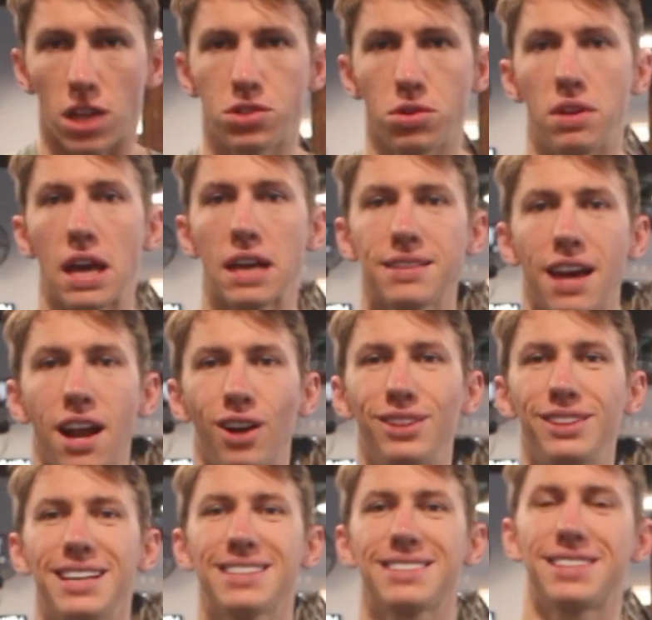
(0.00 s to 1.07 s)
so next on our
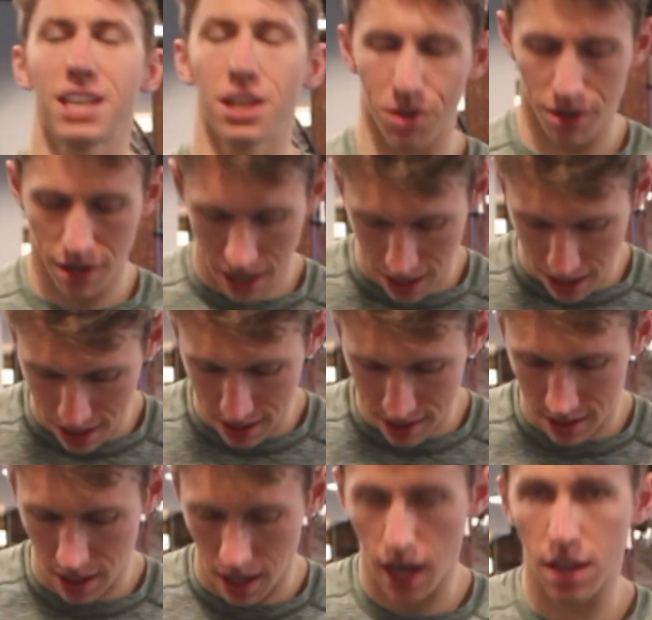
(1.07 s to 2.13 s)
list here
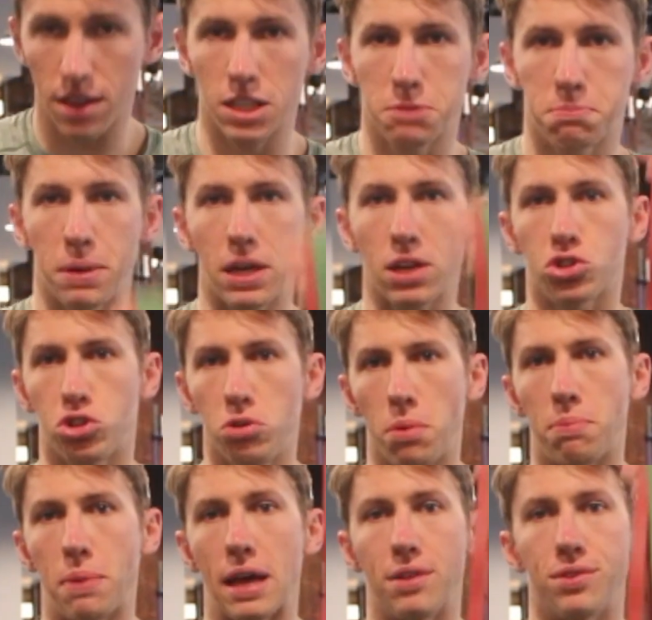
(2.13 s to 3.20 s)
is these big super
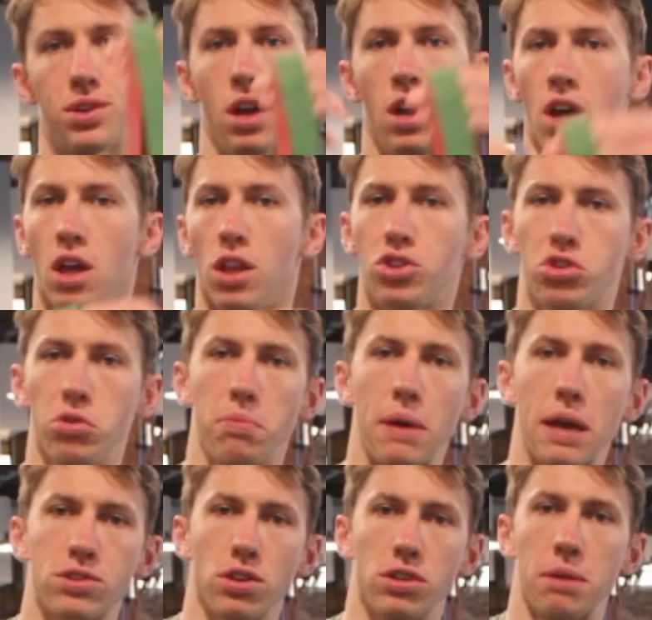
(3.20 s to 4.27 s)
bands. The super
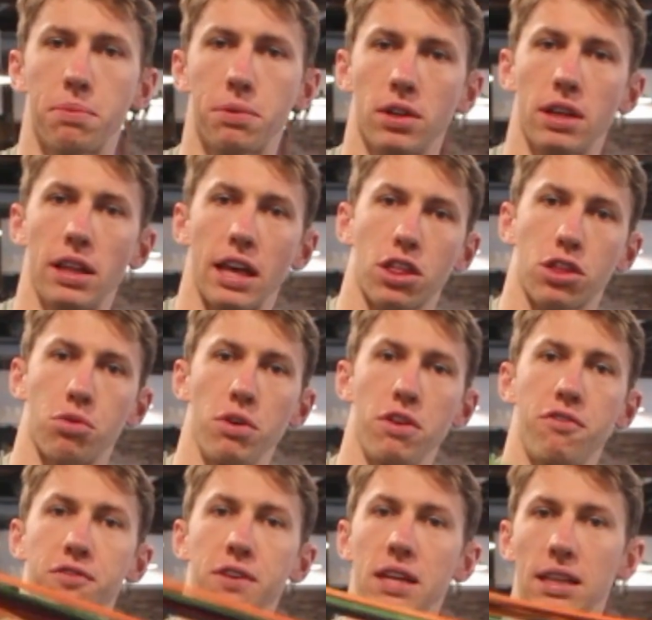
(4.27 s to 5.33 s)
bands are typically like 3
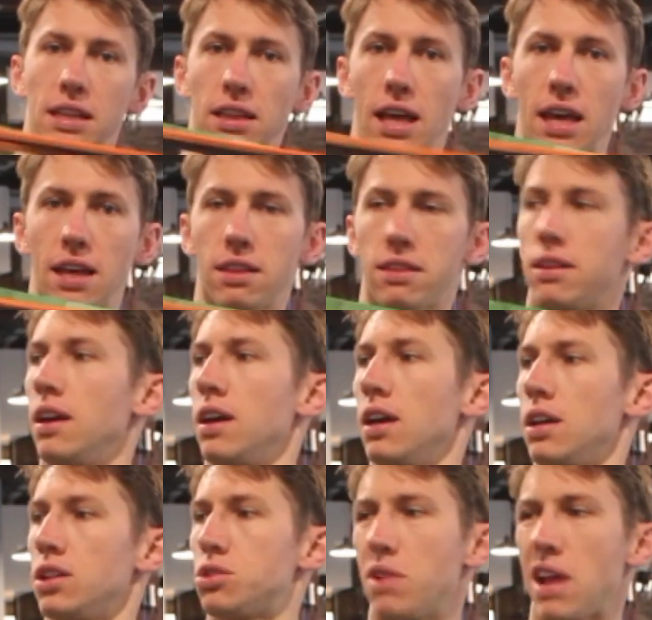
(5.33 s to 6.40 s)
feet in length,
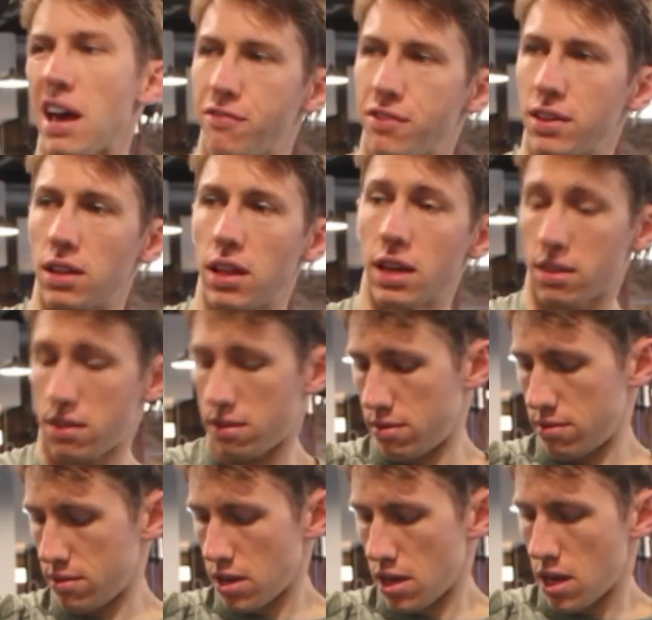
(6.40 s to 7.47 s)
2.5 feet in
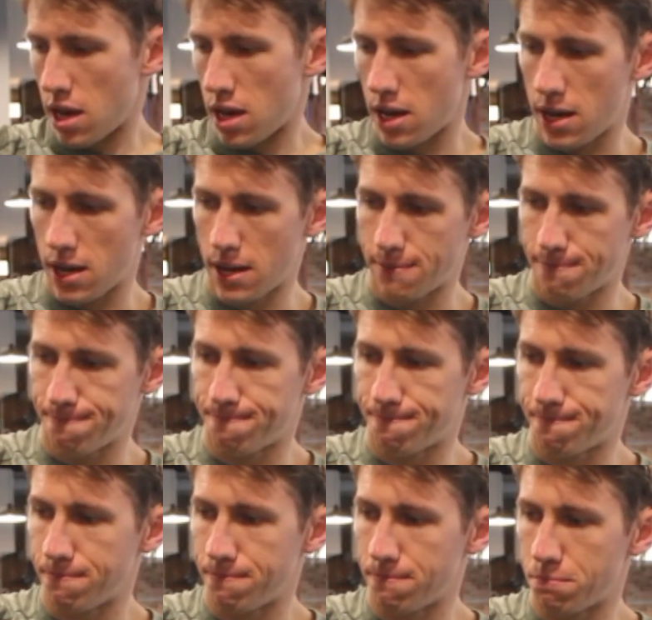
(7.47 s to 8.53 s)
length.
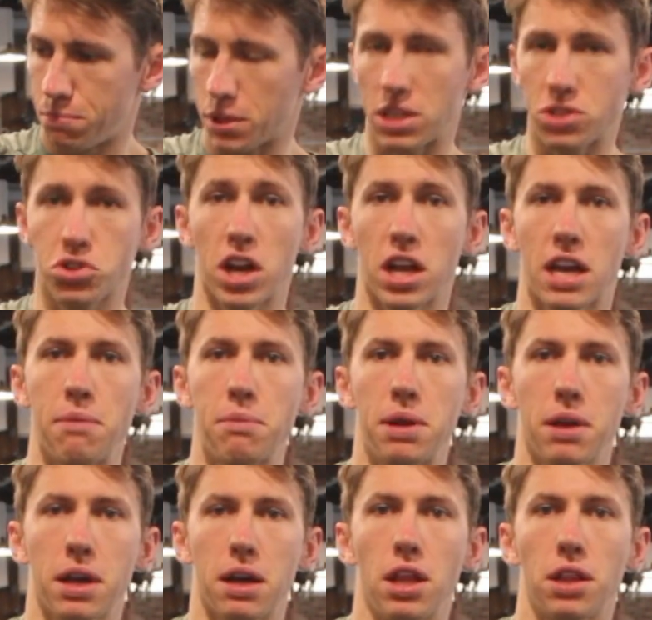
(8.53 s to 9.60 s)
But these are going to come in
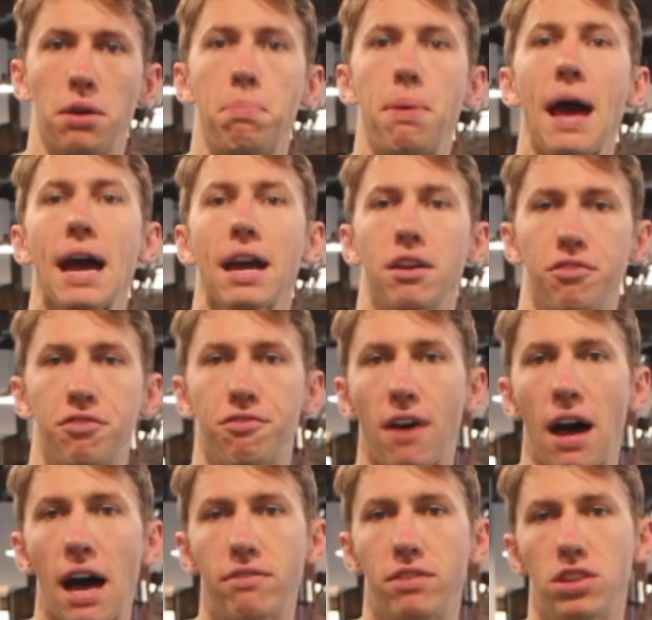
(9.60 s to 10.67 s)
like another pack of
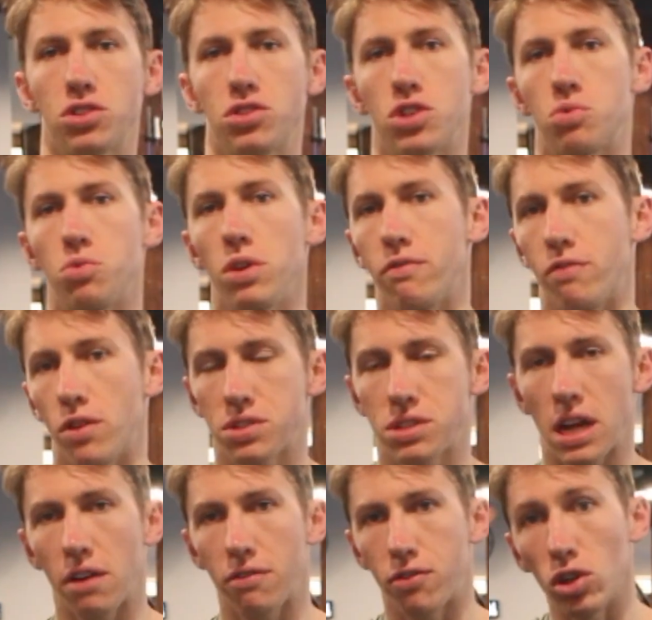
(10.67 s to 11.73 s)
5. These are just really
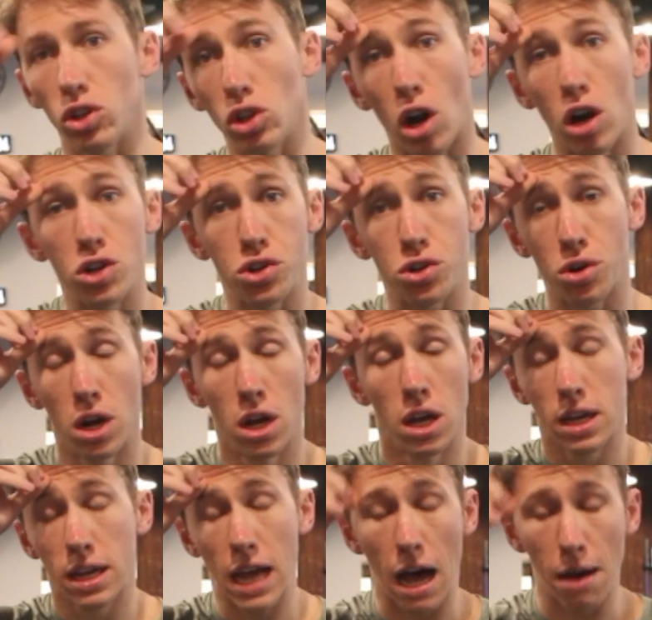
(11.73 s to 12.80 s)
versatile for larger
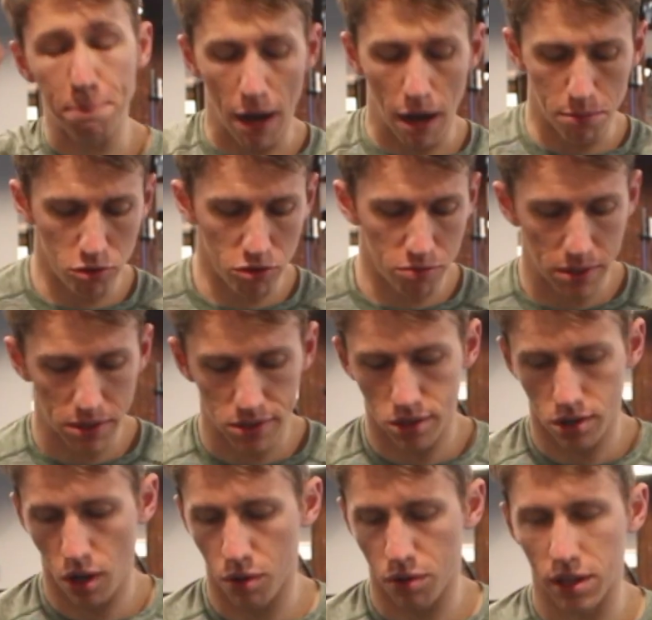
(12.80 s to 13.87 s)
compound movements.
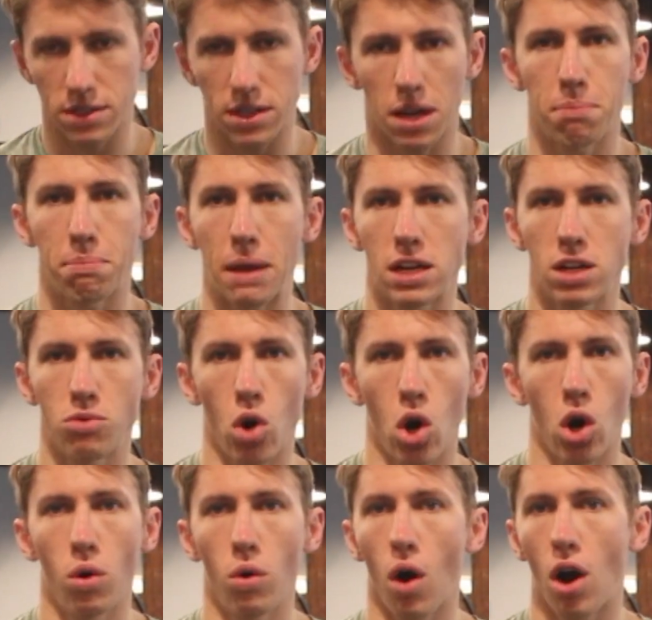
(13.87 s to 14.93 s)
So things like a banded row,